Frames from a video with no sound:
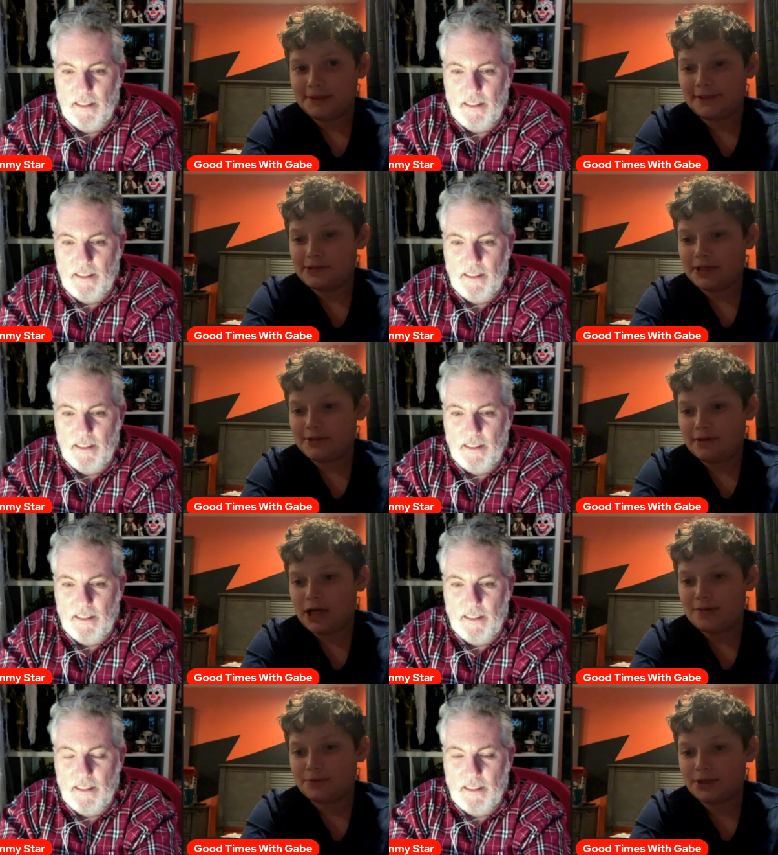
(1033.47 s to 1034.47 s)
Speaker 1: And then
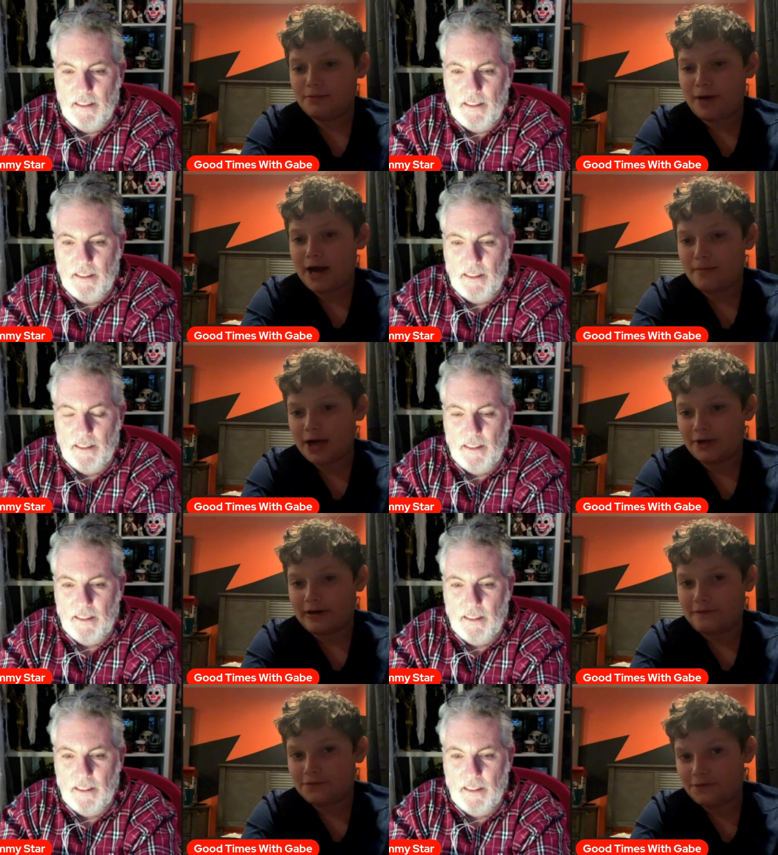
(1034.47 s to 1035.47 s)
I'm going to buy
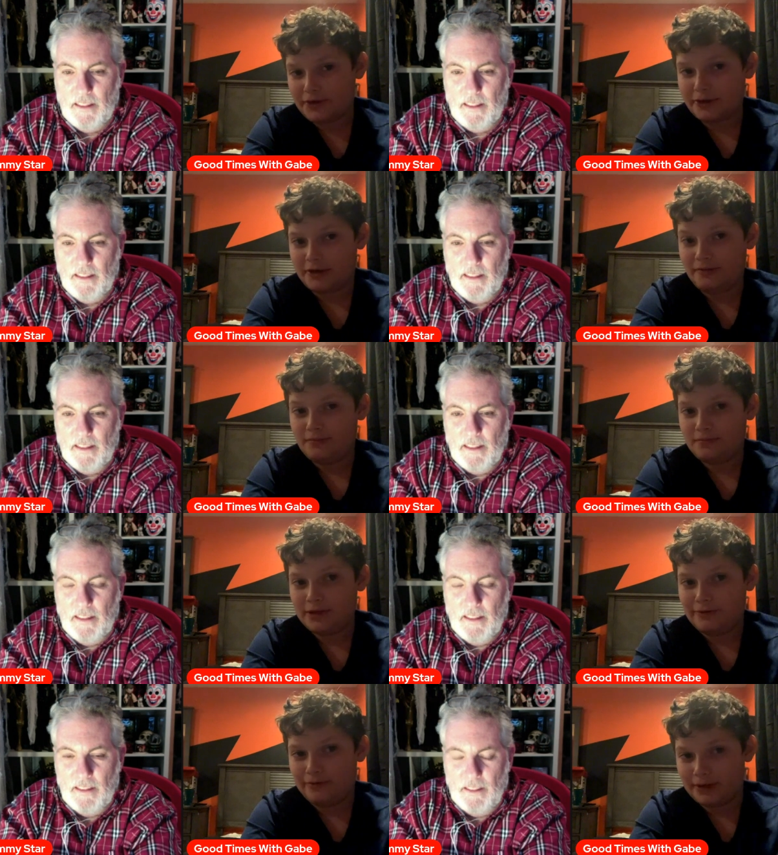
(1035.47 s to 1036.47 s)
Minecraft for her
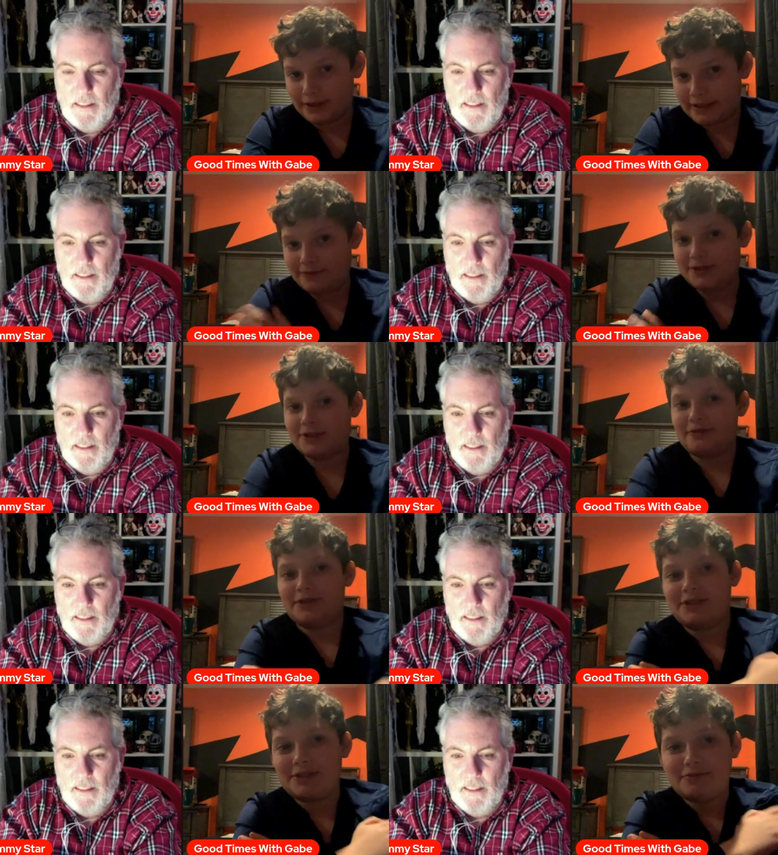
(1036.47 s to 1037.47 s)
and we're gonna have a
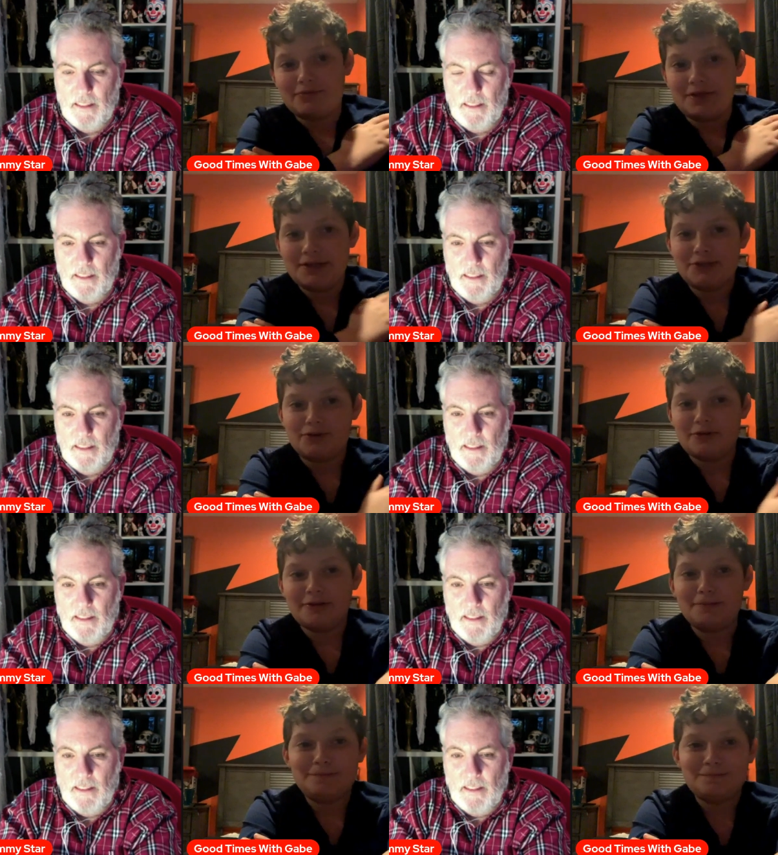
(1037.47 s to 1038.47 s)
series where I troll
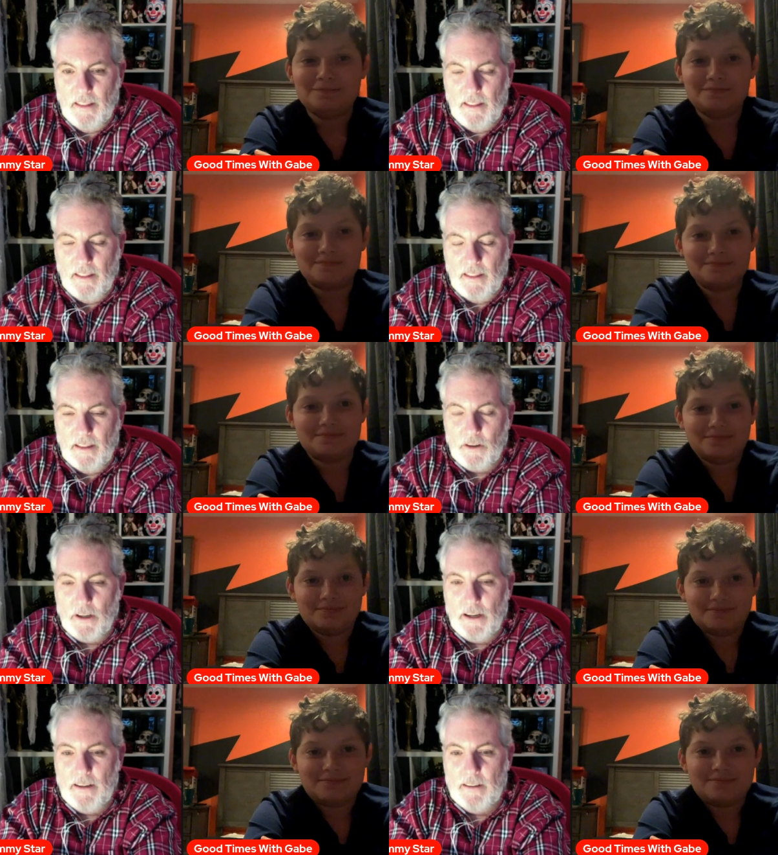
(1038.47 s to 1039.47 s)
her.
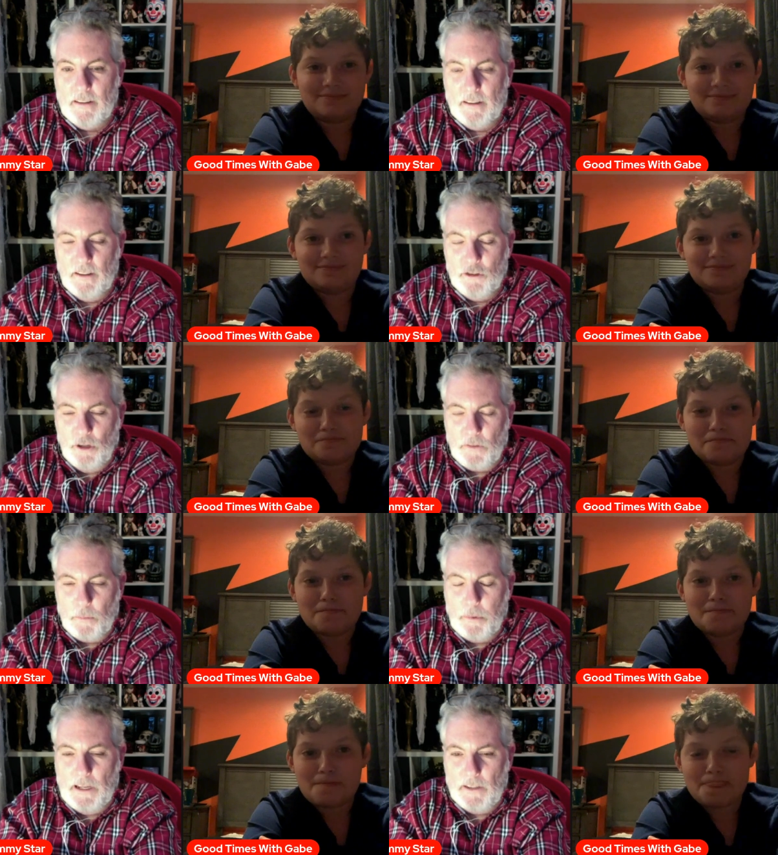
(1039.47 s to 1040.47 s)
Speaker 2: Okay. Do you ever
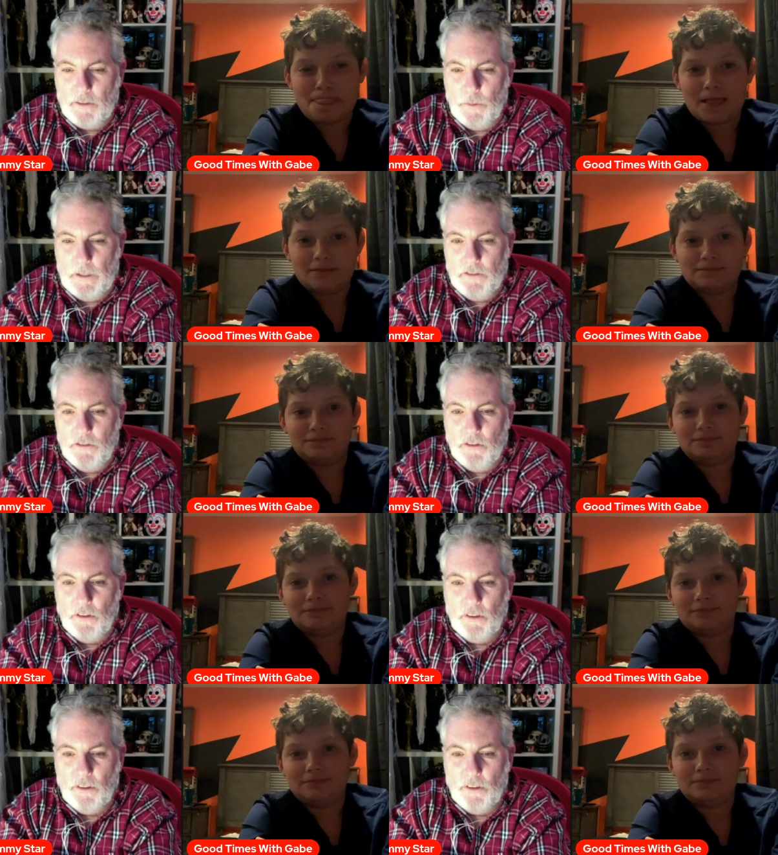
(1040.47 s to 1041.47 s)
play on Twitch?
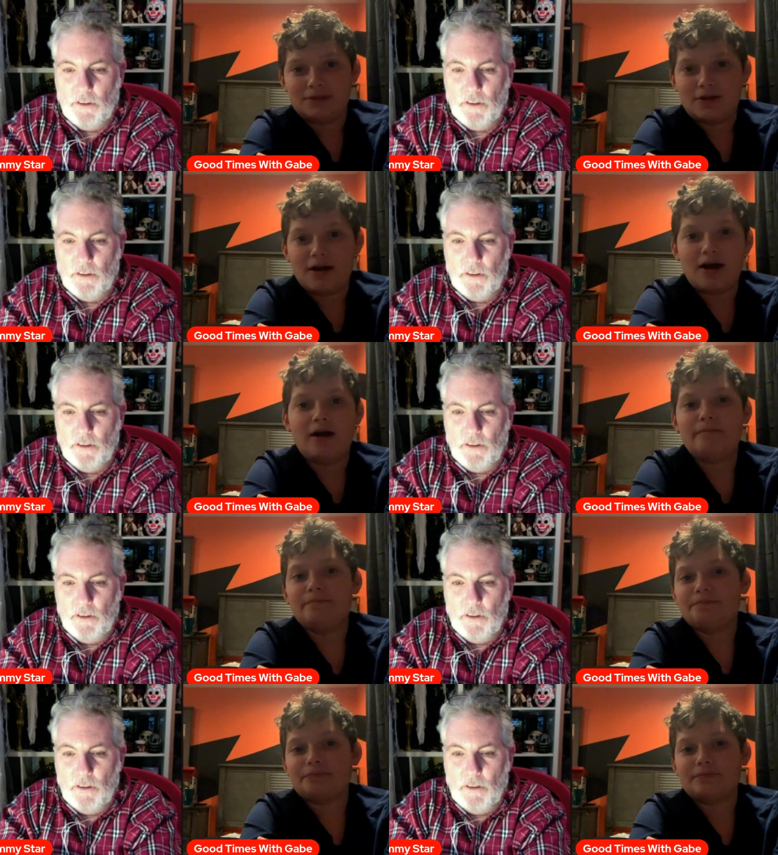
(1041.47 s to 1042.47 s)

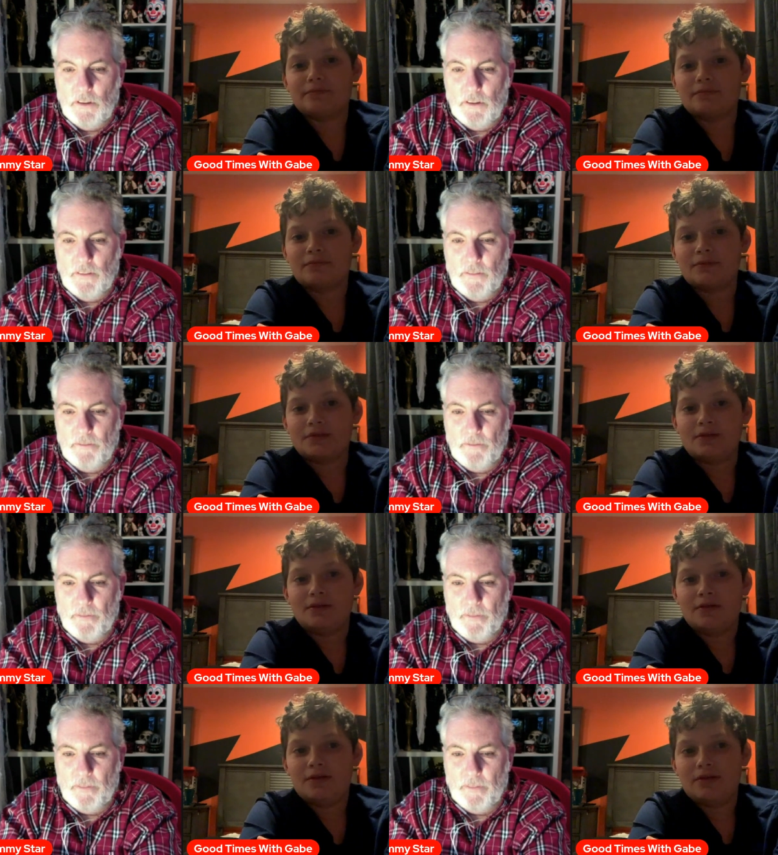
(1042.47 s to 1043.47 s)
Speaker 1: Um.
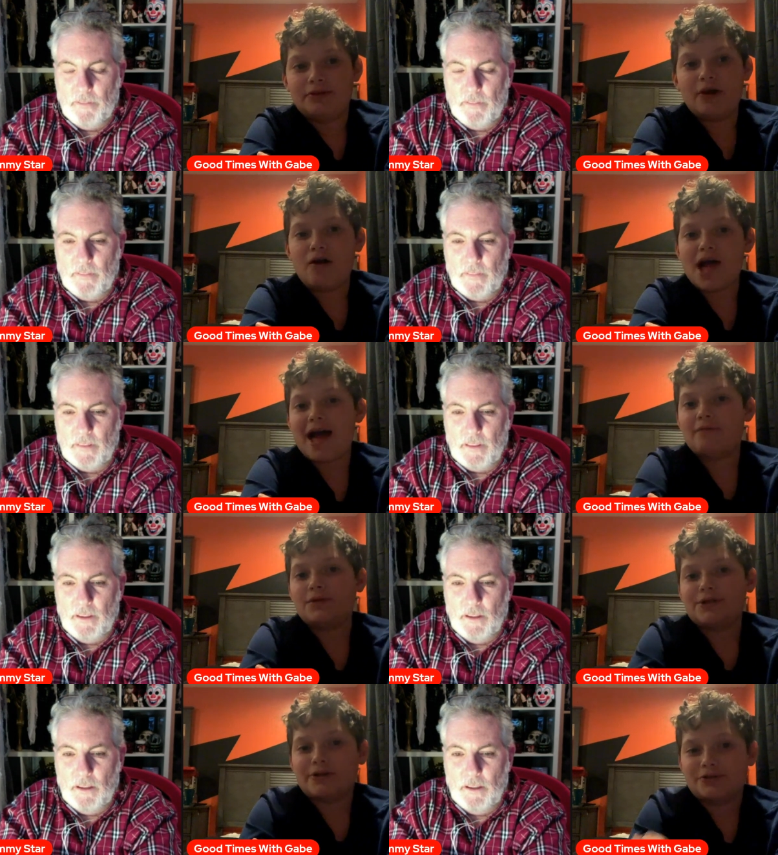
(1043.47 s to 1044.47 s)
No, I
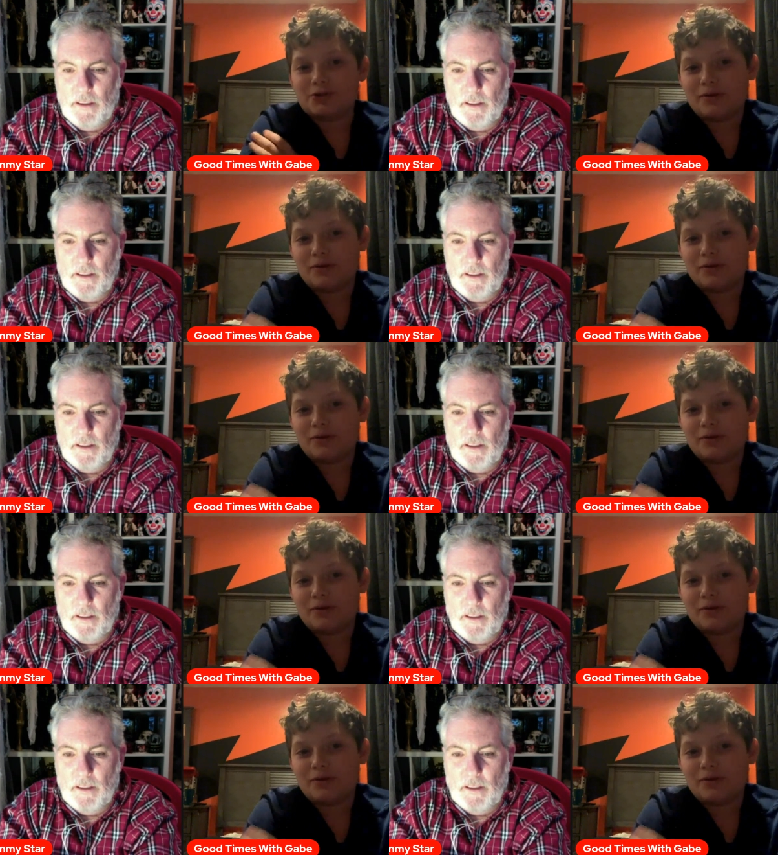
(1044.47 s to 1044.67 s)
haven't done